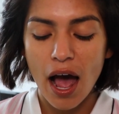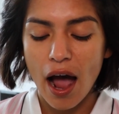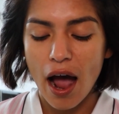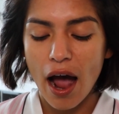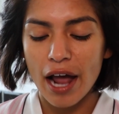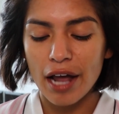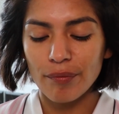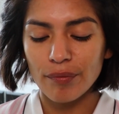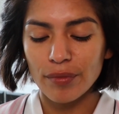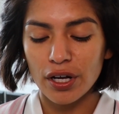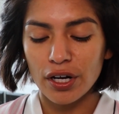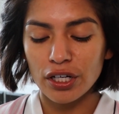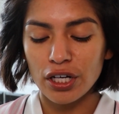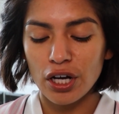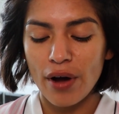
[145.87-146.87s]
I'm
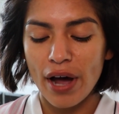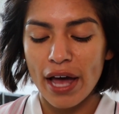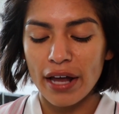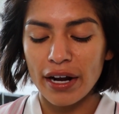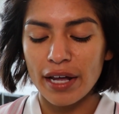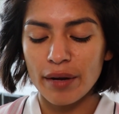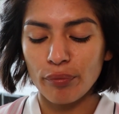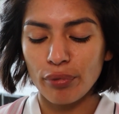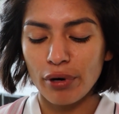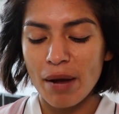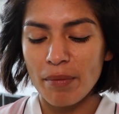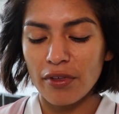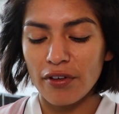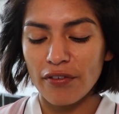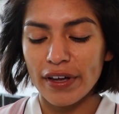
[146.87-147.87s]
gonna go ahead and prime
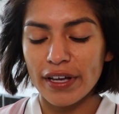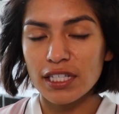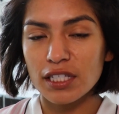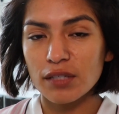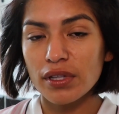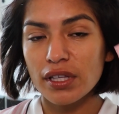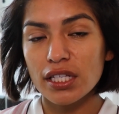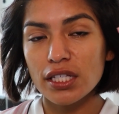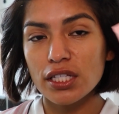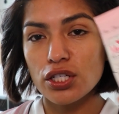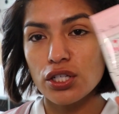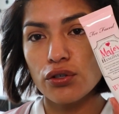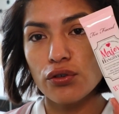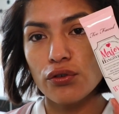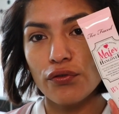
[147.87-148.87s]
the face with this
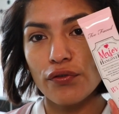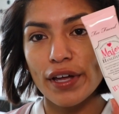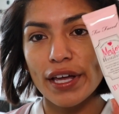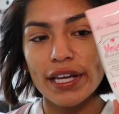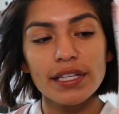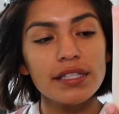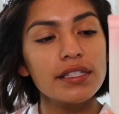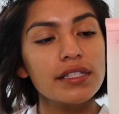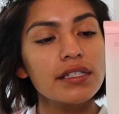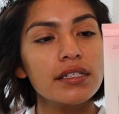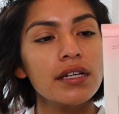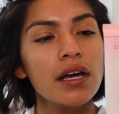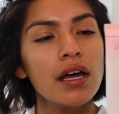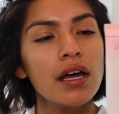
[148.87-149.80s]
Too Faced